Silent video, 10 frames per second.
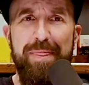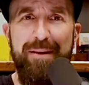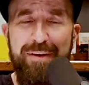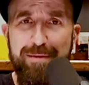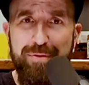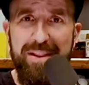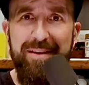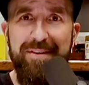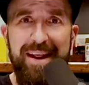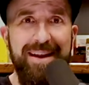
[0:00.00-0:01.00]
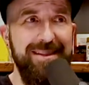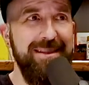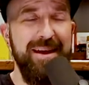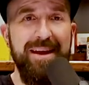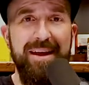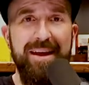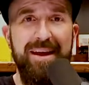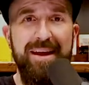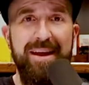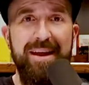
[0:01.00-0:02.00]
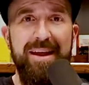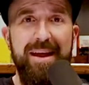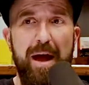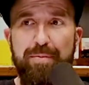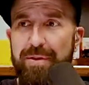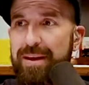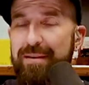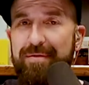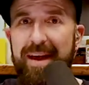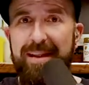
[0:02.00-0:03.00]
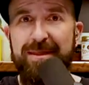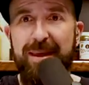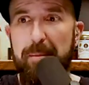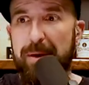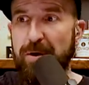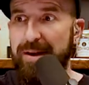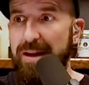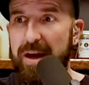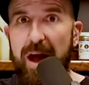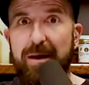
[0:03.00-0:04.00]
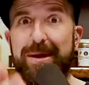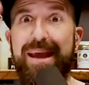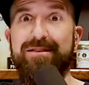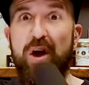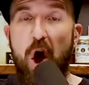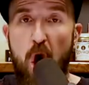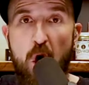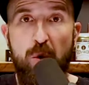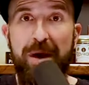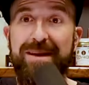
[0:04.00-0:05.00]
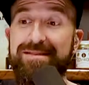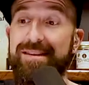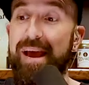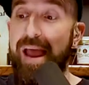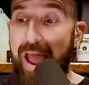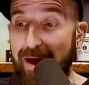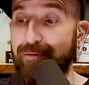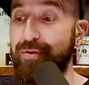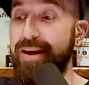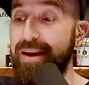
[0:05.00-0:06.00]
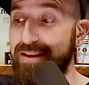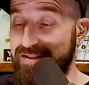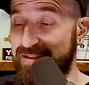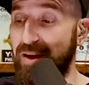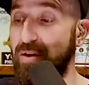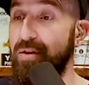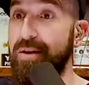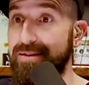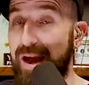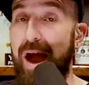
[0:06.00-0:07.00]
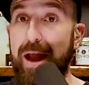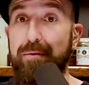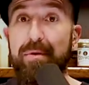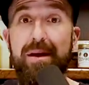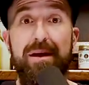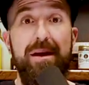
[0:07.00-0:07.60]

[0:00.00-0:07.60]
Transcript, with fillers: if I believe in anything, I believe that the American economy has always, every single time,